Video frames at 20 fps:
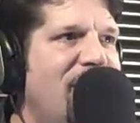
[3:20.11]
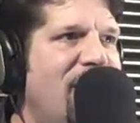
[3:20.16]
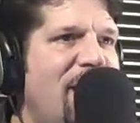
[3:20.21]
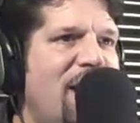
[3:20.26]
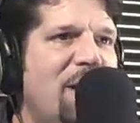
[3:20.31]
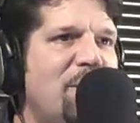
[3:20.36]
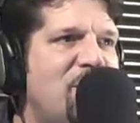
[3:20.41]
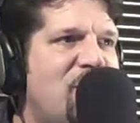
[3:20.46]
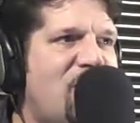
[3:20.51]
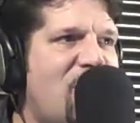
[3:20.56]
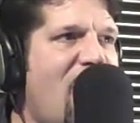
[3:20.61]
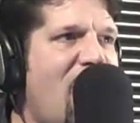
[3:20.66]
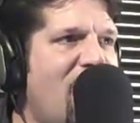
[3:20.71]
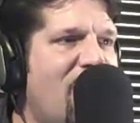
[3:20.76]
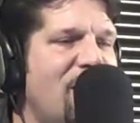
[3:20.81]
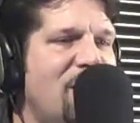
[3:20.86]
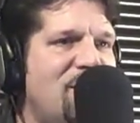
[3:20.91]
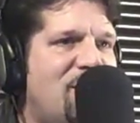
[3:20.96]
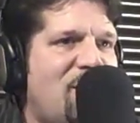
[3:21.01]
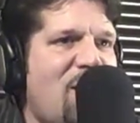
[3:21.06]
And I'm
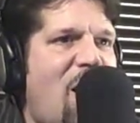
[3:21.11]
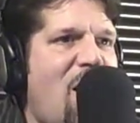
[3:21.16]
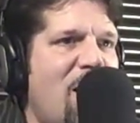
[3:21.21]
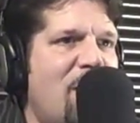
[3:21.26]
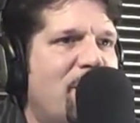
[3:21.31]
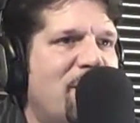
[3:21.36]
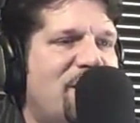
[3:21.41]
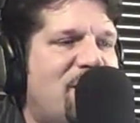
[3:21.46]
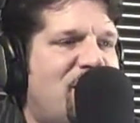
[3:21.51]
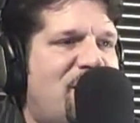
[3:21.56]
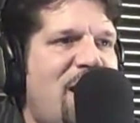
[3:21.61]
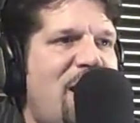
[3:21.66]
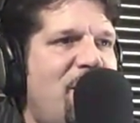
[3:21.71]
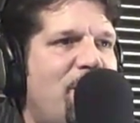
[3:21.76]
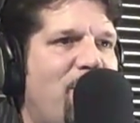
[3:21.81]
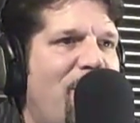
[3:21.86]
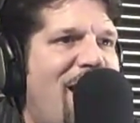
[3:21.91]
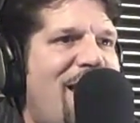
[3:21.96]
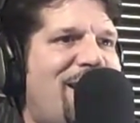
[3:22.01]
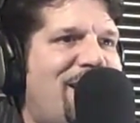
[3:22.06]
sorry, but
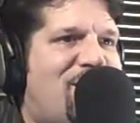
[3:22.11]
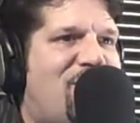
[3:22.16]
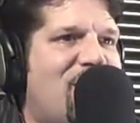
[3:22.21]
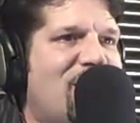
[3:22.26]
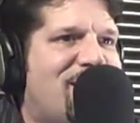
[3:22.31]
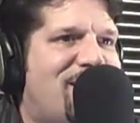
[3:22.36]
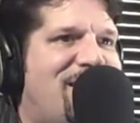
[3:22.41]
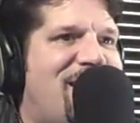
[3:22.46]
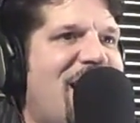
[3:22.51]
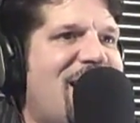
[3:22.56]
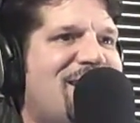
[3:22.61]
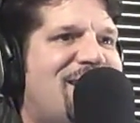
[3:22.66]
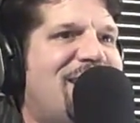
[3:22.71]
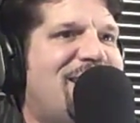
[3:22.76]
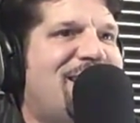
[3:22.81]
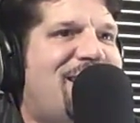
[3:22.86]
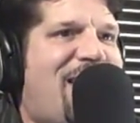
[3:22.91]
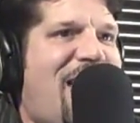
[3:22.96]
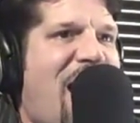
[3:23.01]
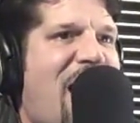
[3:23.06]
Steve Blake just
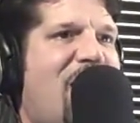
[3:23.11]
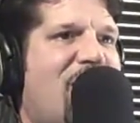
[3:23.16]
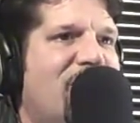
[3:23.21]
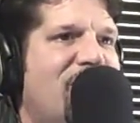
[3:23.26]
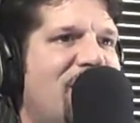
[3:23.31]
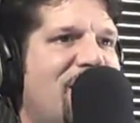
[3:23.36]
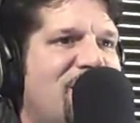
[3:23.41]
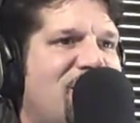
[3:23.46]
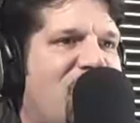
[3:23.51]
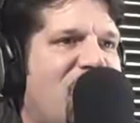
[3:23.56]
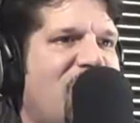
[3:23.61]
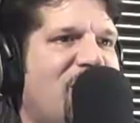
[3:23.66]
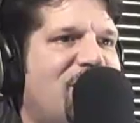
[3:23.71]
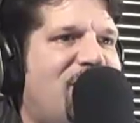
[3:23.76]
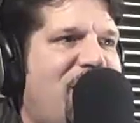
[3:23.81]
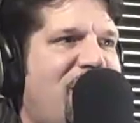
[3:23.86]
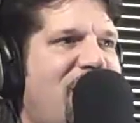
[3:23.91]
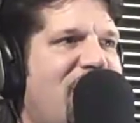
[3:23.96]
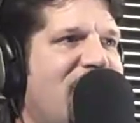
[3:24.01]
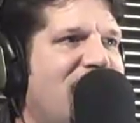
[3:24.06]
doesn't count as good
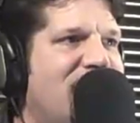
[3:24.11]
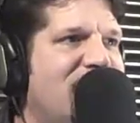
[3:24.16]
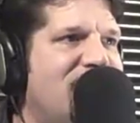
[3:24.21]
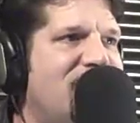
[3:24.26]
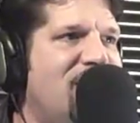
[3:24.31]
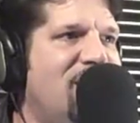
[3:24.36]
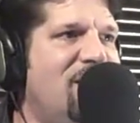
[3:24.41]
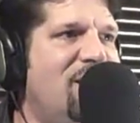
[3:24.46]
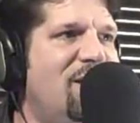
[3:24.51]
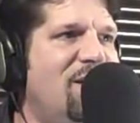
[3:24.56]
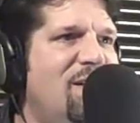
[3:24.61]
as he is.